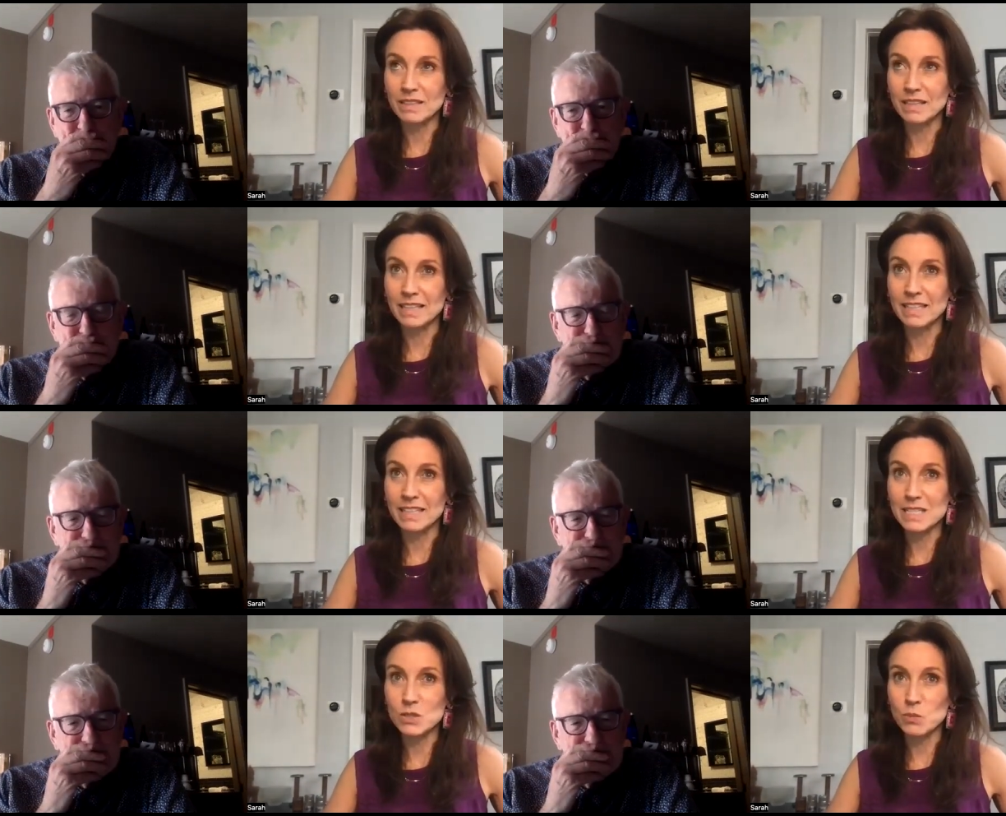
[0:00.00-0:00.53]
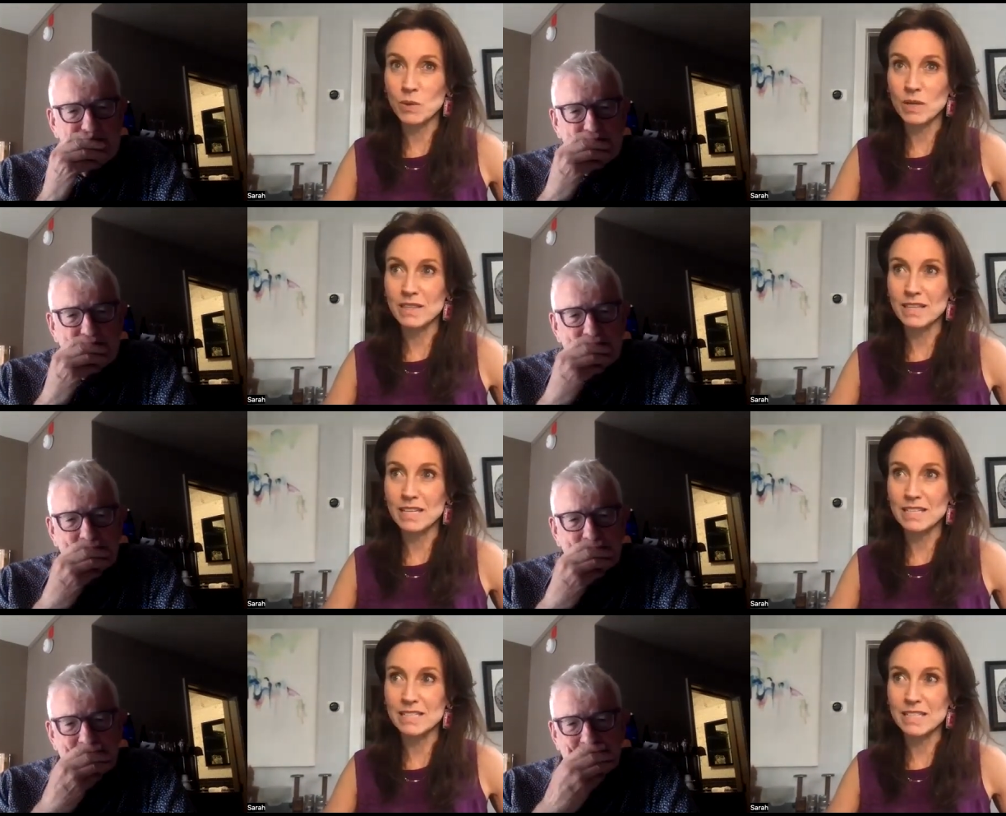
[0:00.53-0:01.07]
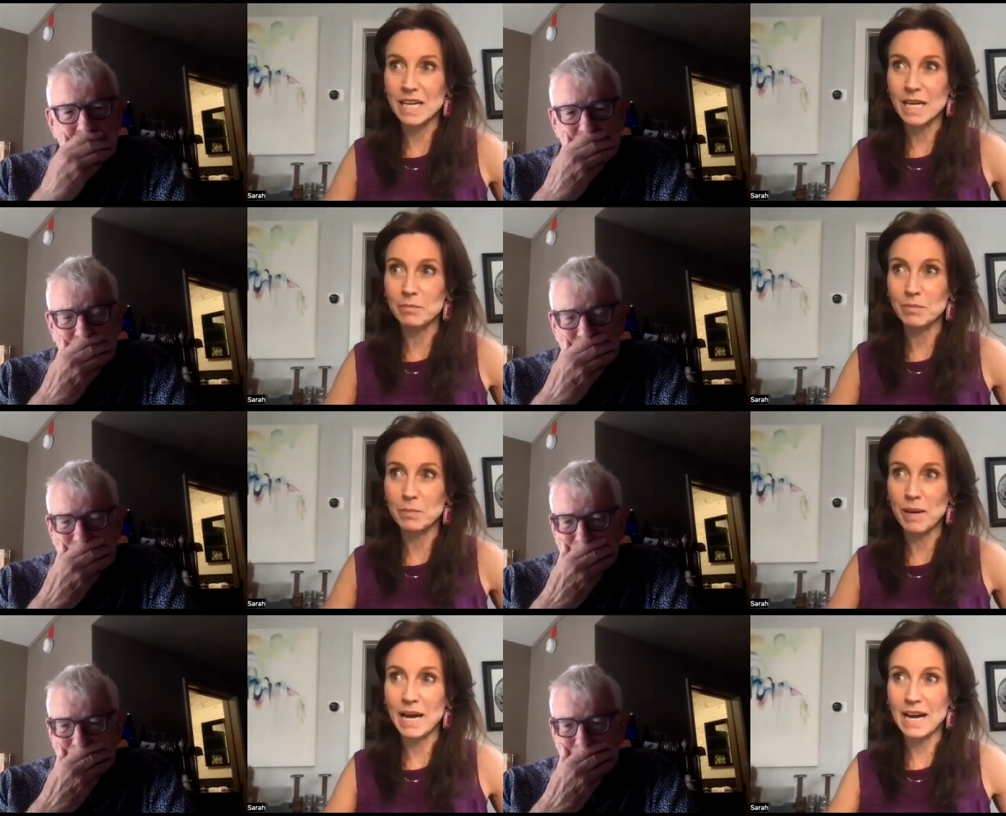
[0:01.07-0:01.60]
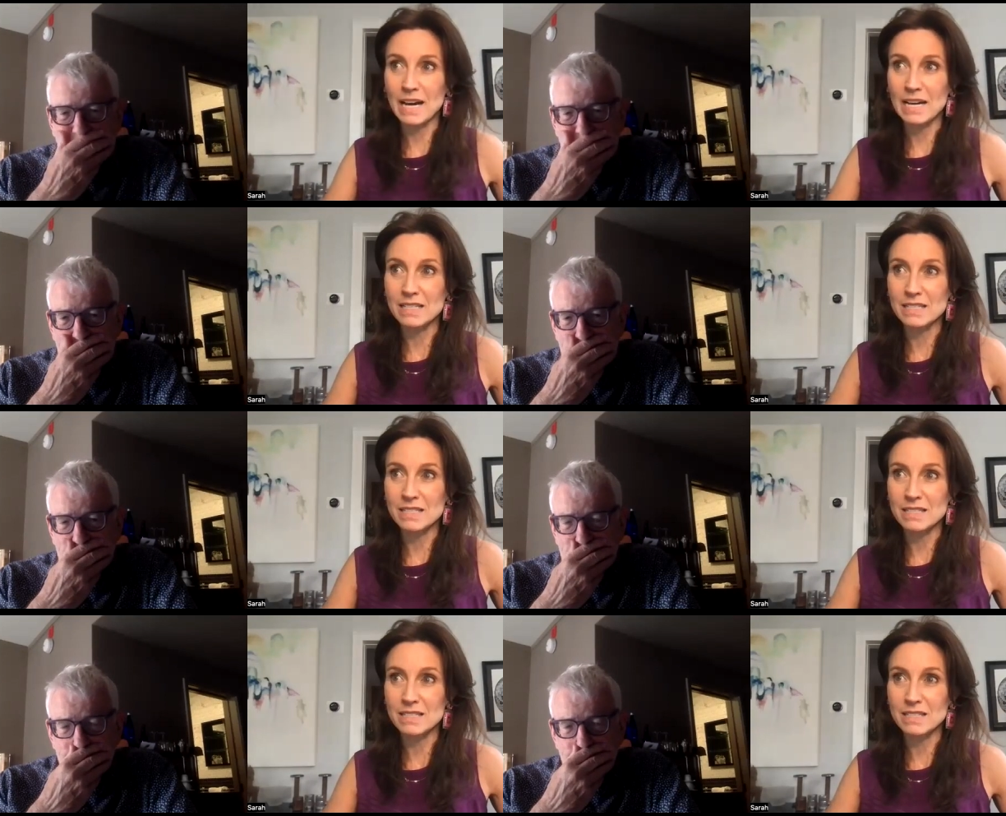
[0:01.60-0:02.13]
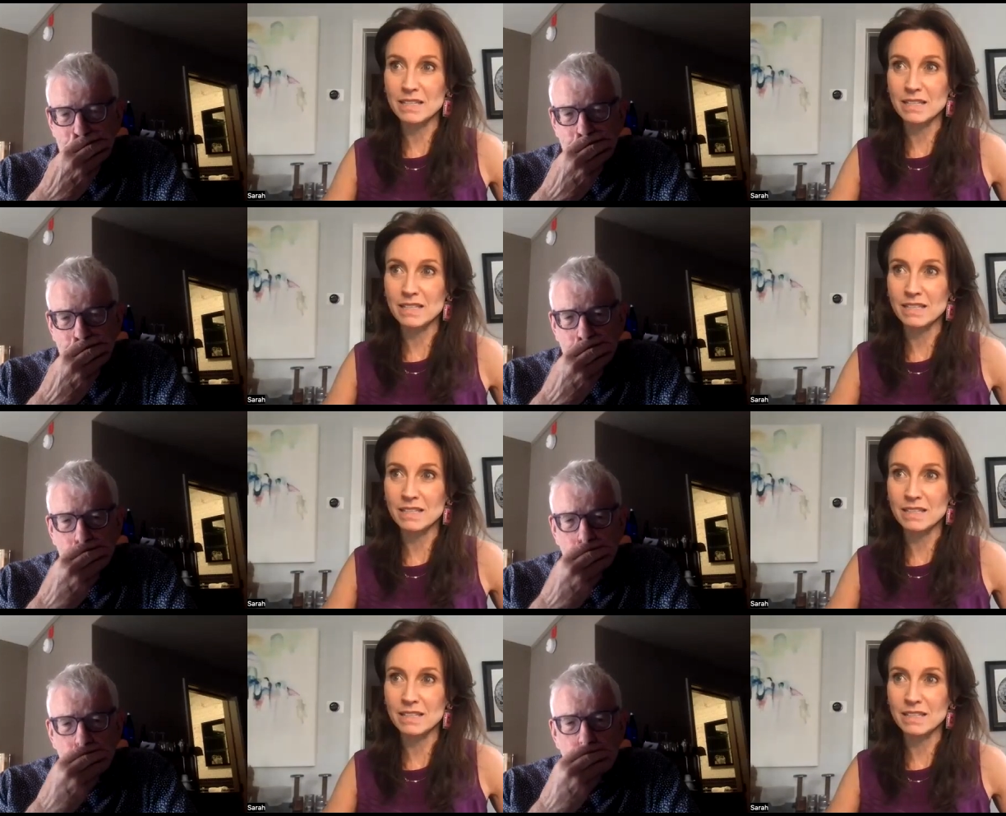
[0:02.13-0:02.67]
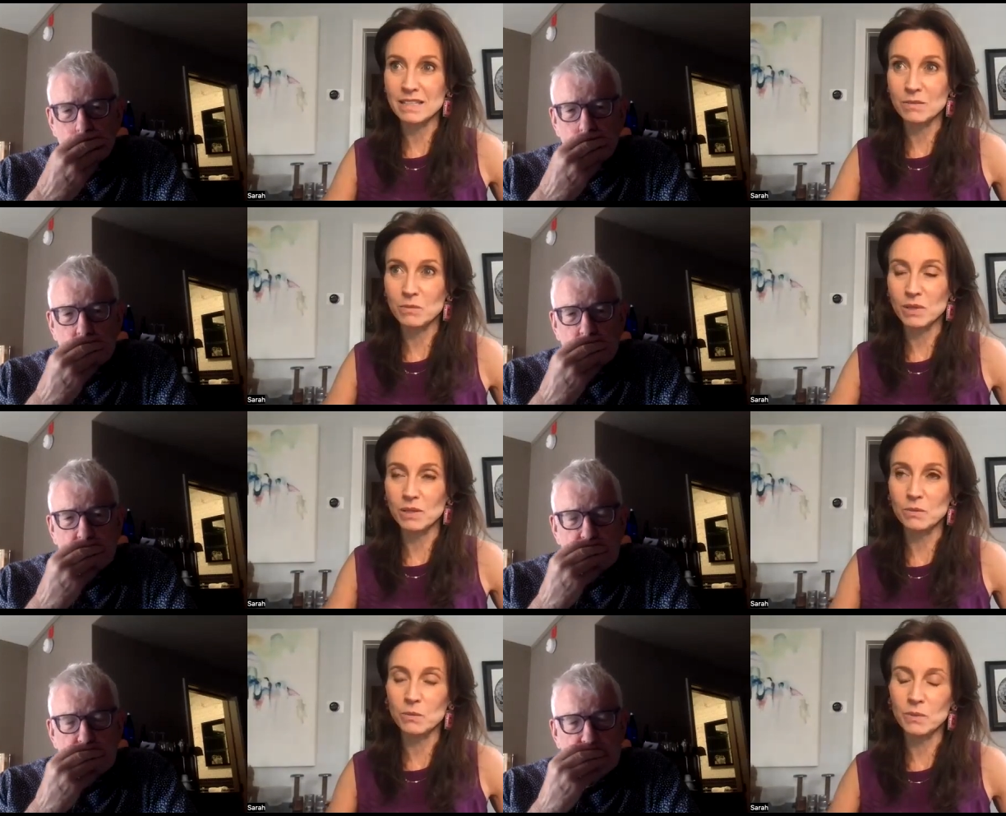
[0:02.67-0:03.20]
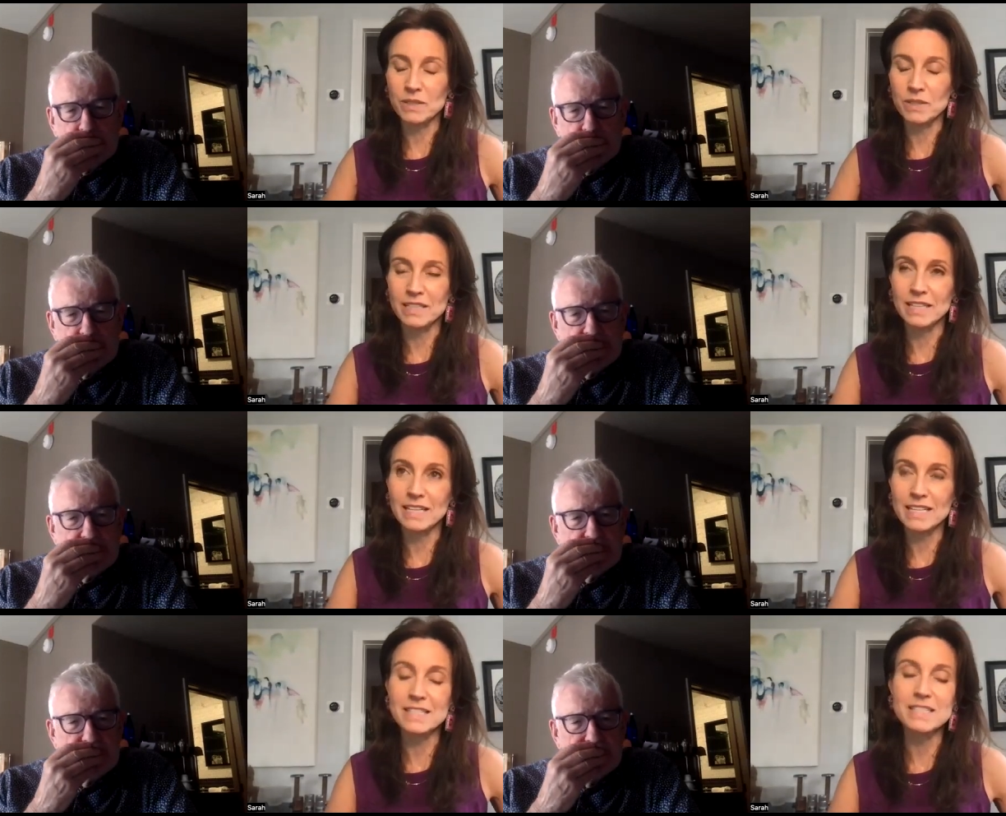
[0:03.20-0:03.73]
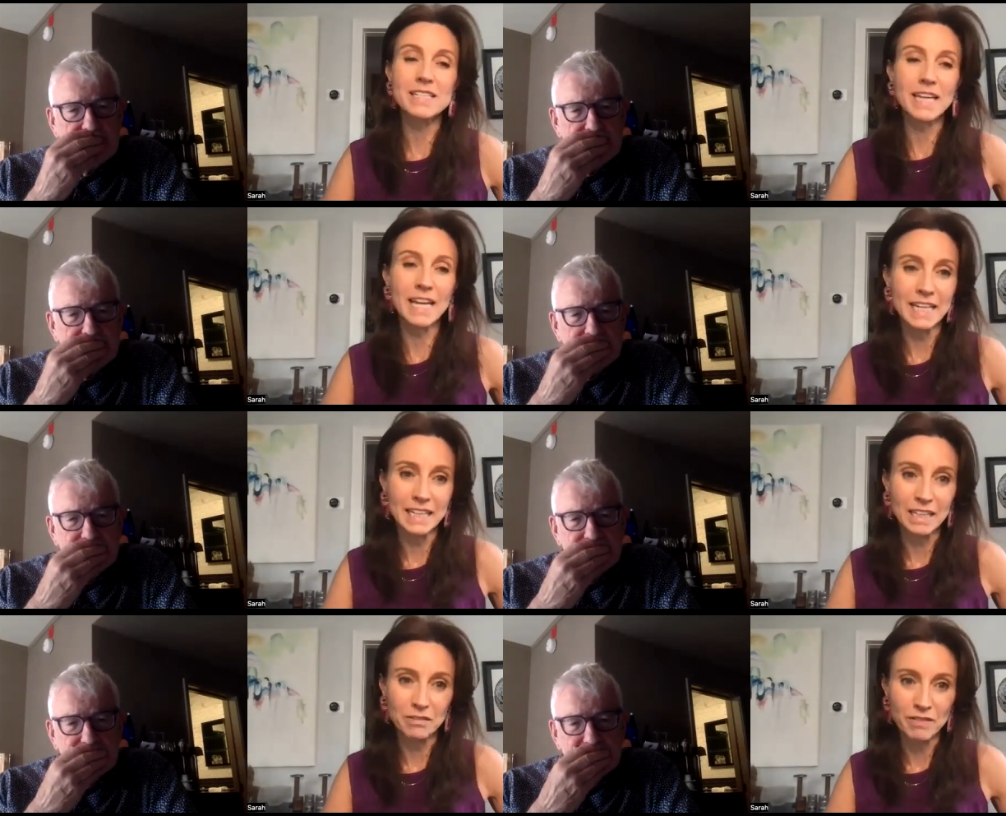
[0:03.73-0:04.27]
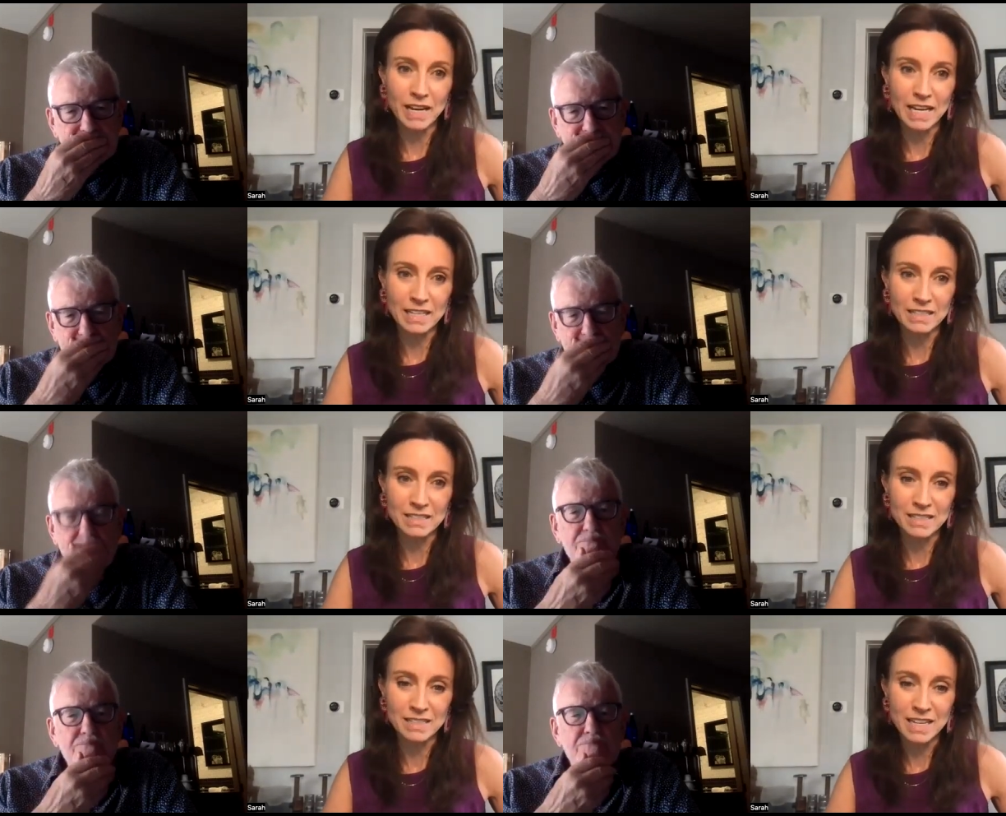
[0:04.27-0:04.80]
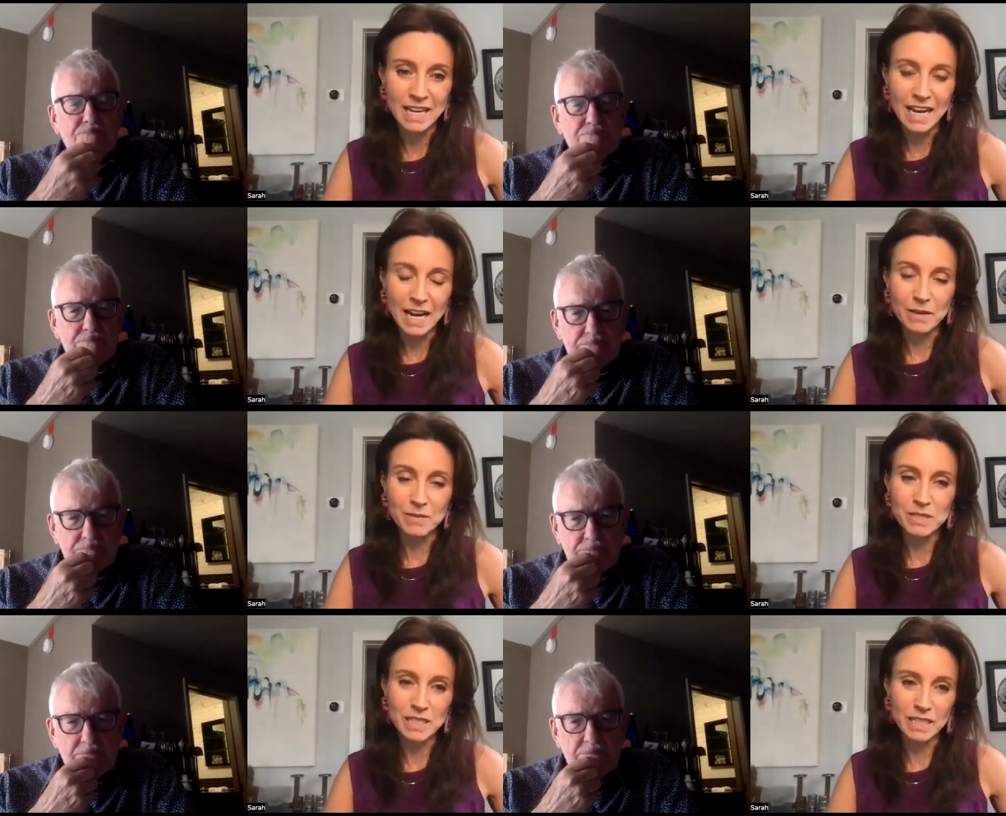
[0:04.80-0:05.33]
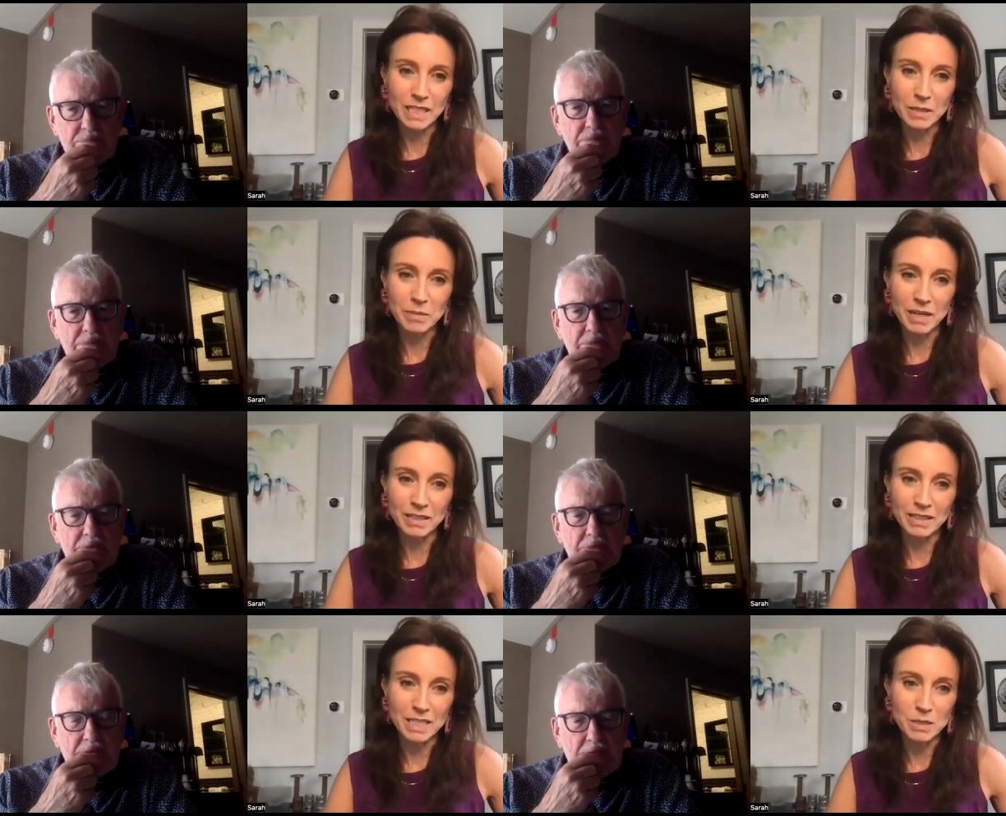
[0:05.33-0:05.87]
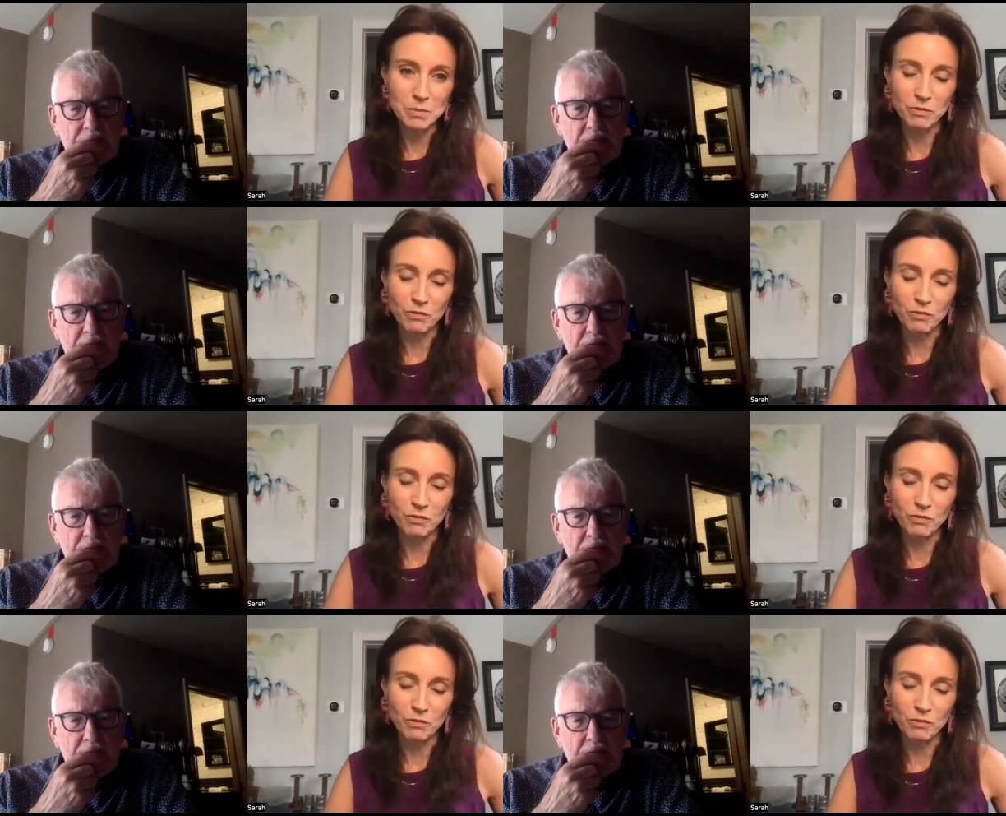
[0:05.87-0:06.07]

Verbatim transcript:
Speaker 1: I guess when things came to pass, the well, the instigating events. I was thinking about this